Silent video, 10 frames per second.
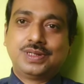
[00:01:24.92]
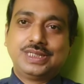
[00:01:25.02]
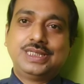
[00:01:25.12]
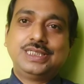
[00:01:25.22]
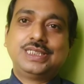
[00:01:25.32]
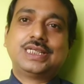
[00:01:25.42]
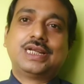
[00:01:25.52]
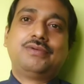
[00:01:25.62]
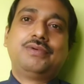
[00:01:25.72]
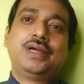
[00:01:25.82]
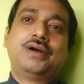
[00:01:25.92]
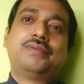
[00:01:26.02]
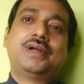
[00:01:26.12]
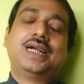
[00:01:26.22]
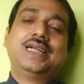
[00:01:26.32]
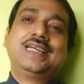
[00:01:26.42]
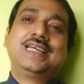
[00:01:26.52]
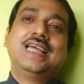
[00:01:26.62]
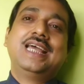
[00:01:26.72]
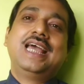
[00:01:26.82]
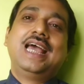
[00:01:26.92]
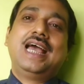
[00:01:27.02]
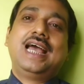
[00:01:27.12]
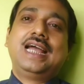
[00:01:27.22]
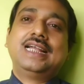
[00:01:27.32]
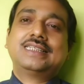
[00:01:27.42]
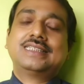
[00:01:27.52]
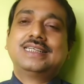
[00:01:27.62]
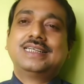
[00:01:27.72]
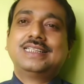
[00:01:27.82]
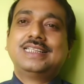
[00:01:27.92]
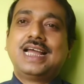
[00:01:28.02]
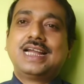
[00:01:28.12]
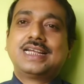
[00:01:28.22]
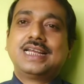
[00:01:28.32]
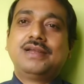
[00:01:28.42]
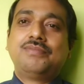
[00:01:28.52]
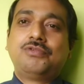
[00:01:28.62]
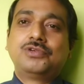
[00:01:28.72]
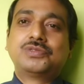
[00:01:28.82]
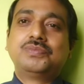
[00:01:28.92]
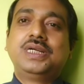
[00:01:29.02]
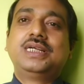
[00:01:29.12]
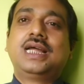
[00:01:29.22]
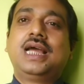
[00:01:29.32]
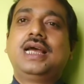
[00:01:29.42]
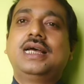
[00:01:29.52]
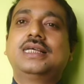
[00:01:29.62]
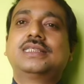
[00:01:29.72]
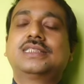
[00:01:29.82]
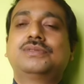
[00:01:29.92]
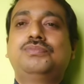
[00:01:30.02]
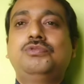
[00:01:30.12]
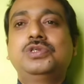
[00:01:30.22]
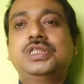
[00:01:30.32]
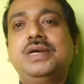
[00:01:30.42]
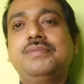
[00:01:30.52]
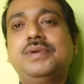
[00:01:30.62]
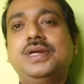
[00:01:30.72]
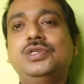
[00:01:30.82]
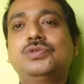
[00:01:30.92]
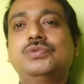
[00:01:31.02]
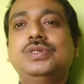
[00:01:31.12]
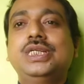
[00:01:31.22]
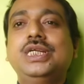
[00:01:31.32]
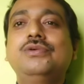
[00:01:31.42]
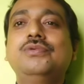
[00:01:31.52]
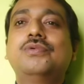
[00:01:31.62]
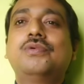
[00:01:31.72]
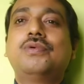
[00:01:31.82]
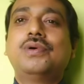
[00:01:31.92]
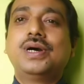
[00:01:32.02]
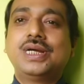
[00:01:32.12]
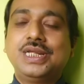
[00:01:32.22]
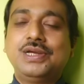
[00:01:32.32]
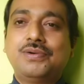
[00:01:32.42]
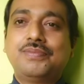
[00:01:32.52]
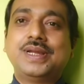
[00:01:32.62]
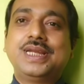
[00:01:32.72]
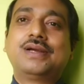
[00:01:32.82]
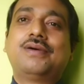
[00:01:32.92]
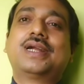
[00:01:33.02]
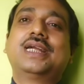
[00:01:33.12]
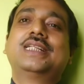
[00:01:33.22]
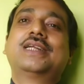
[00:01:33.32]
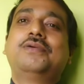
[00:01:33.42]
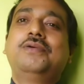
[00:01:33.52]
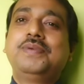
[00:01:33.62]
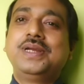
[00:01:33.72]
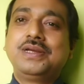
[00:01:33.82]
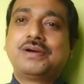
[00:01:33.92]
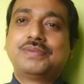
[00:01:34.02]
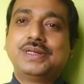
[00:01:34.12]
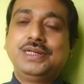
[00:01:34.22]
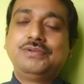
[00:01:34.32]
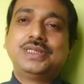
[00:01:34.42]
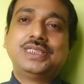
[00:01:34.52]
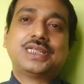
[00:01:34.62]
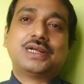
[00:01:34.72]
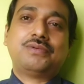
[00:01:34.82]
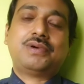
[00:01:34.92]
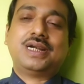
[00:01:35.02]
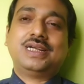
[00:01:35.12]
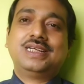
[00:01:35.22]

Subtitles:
digital way of learning, and that enforcement has put them into new reopening or rather opening of a new digital world.